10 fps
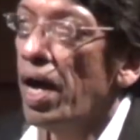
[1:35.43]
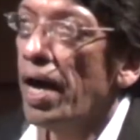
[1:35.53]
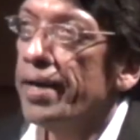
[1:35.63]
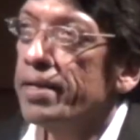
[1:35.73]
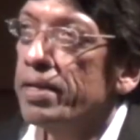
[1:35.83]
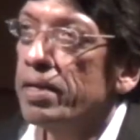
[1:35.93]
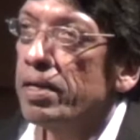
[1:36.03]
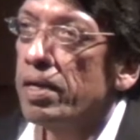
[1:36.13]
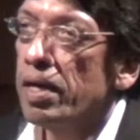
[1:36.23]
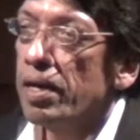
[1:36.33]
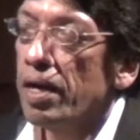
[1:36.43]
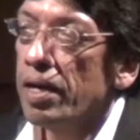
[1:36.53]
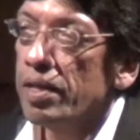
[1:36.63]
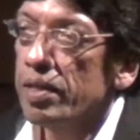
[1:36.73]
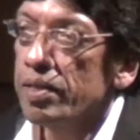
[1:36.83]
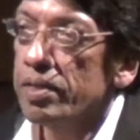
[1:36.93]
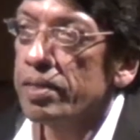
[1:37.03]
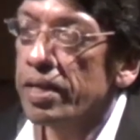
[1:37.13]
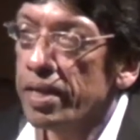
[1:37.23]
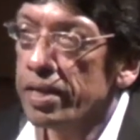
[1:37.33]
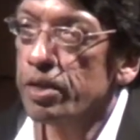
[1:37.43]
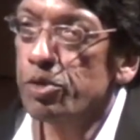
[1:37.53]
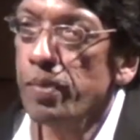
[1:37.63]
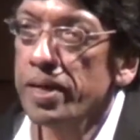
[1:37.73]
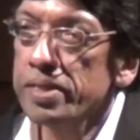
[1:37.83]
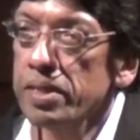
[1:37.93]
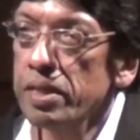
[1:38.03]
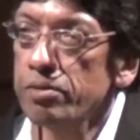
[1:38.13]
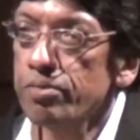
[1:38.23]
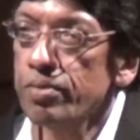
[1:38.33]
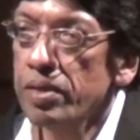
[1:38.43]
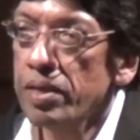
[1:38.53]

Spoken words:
and thinking to myself